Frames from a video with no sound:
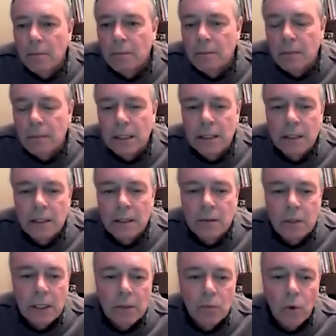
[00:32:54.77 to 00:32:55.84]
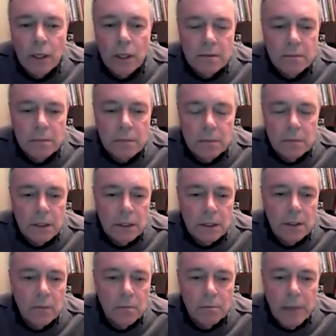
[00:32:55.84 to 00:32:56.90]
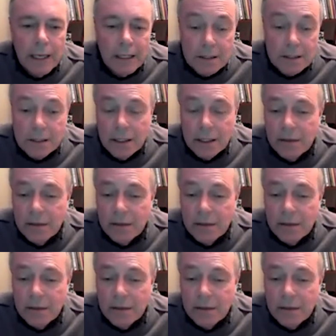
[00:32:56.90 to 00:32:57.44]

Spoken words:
in one mega seed,